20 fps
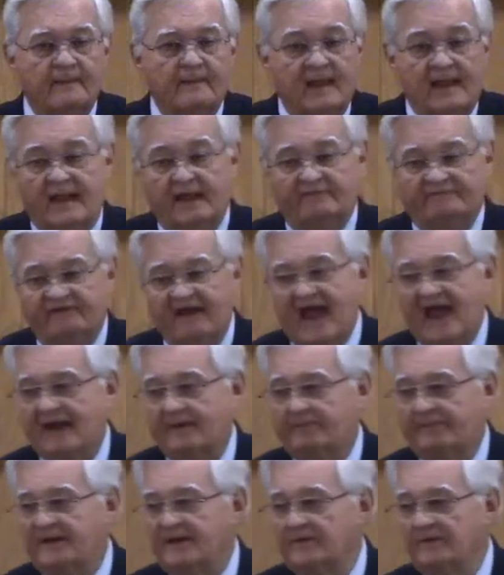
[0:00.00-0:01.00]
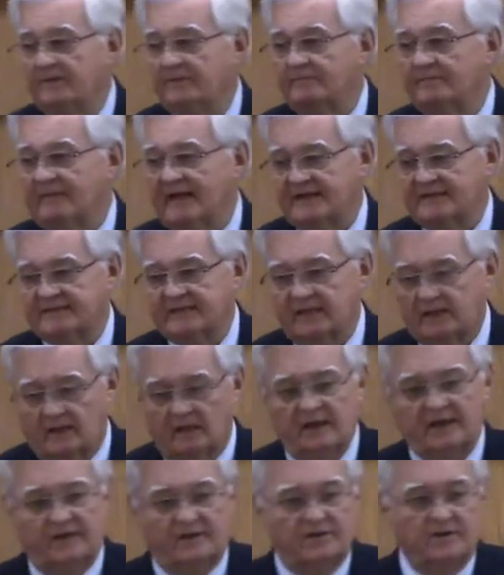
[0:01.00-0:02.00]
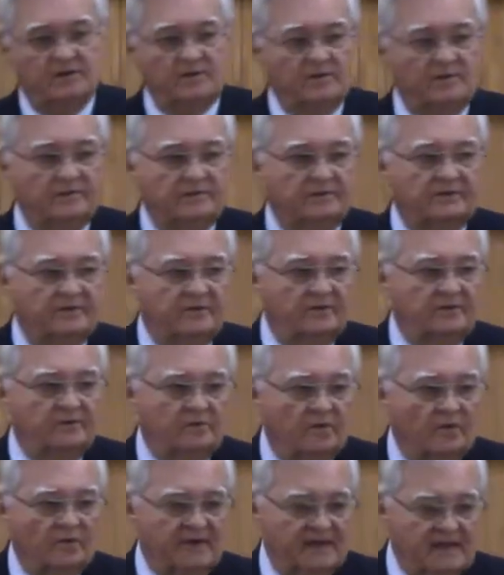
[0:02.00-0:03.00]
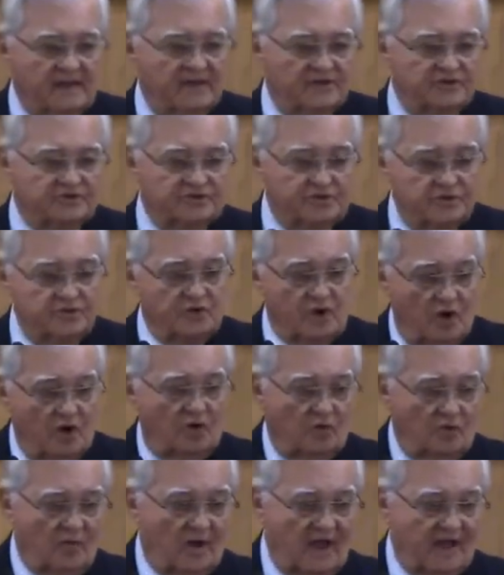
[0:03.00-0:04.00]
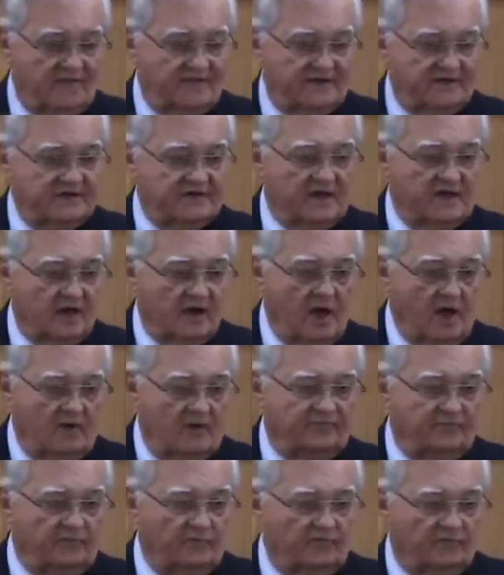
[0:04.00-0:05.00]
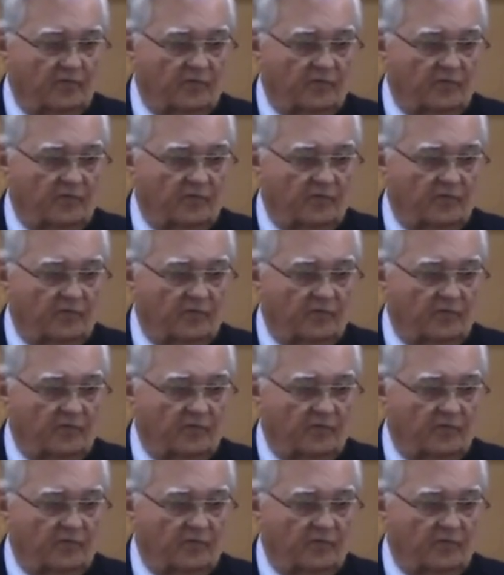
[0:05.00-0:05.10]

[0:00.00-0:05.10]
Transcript: In fact, Peter makes it clear to Cornelius, you know how that it's unlawful for